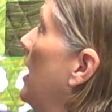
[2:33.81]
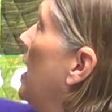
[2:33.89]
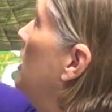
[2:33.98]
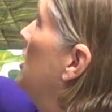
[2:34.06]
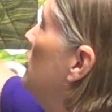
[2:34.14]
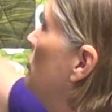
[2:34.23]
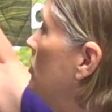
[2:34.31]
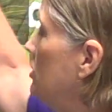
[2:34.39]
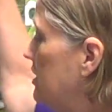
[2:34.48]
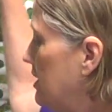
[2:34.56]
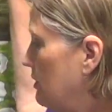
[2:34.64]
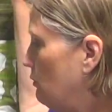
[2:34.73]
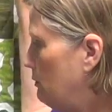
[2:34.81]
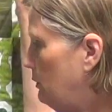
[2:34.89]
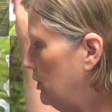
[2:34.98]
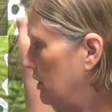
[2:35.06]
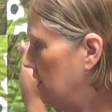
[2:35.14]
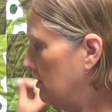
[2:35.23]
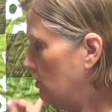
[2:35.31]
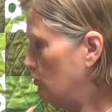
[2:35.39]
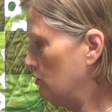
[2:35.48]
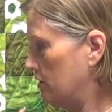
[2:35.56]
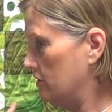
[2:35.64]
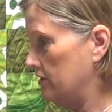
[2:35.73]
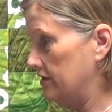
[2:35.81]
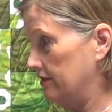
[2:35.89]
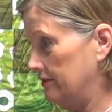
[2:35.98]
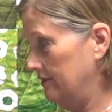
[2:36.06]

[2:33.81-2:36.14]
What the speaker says: And as you can see, we put it in the corners.